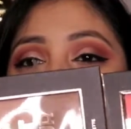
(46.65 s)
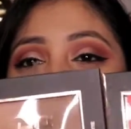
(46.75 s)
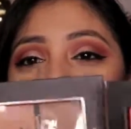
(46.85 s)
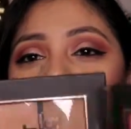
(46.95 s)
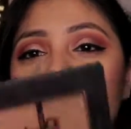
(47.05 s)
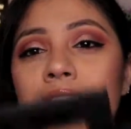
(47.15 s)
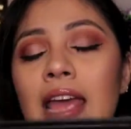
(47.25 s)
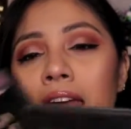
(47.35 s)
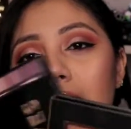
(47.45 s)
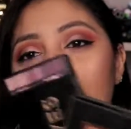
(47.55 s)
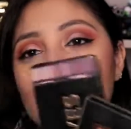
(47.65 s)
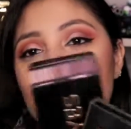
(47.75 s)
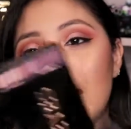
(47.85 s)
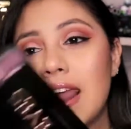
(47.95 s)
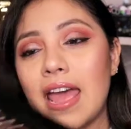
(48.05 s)
palette, and
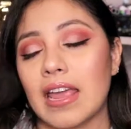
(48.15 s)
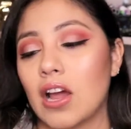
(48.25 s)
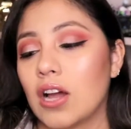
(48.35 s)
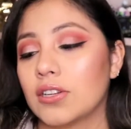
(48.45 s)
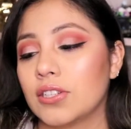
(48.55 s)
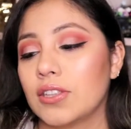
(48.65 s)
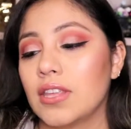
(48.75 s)
then I got